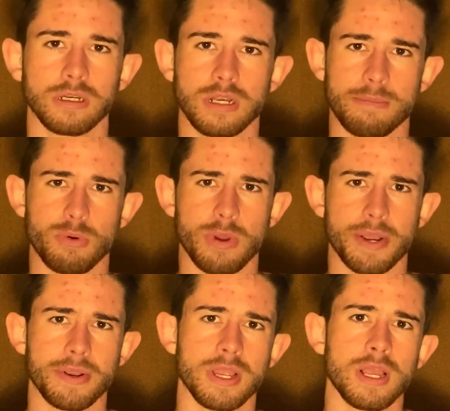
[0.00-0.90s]
Number
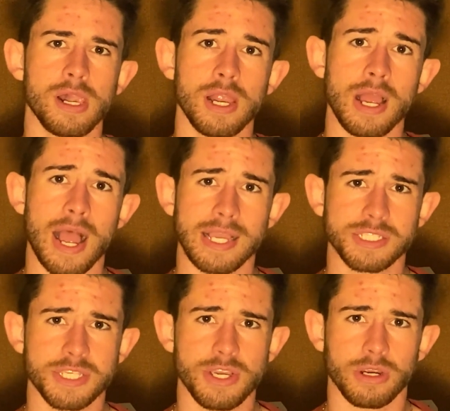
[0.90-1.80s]
one, I
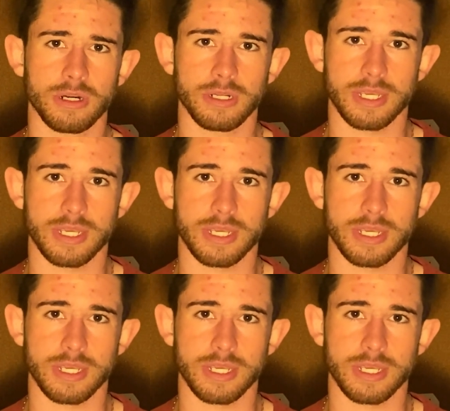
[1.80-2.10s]
see art